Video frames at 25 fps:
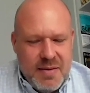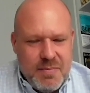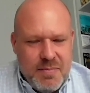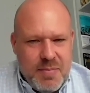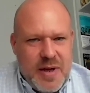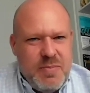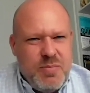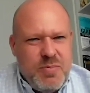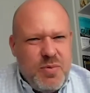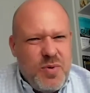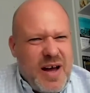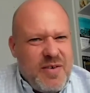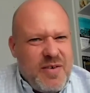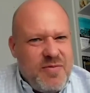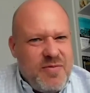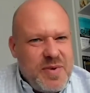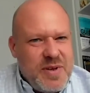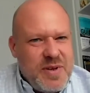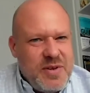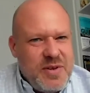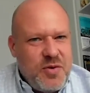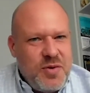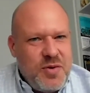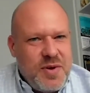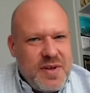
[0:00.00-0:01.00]
People haven't
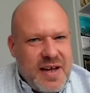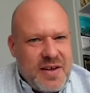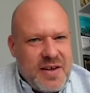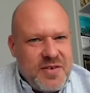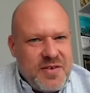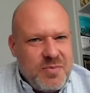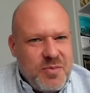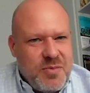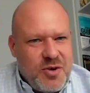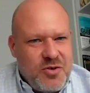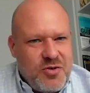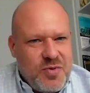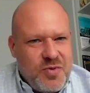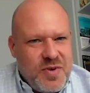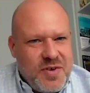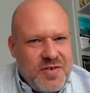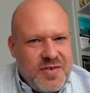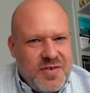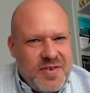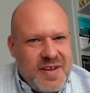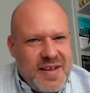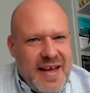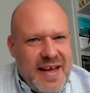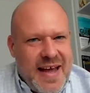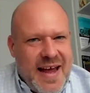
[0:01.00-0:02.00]
been doing that so much
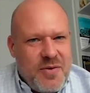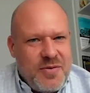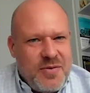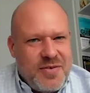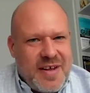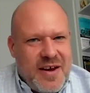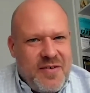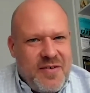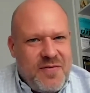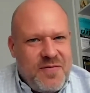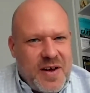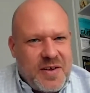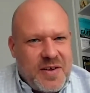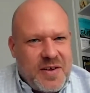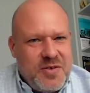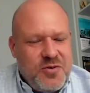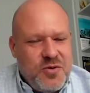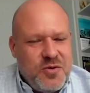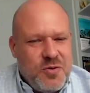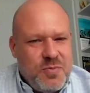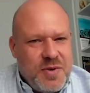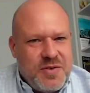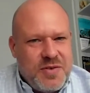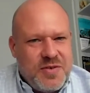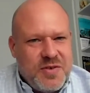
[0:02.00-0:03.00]
recently. How has that affected
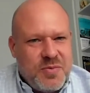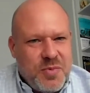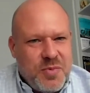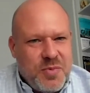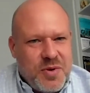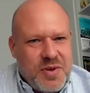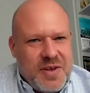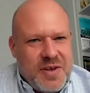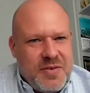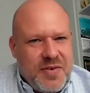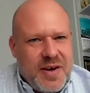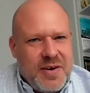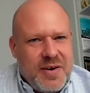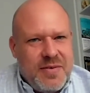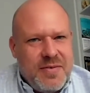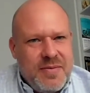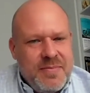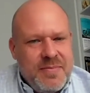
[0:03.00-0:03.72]
your business model then?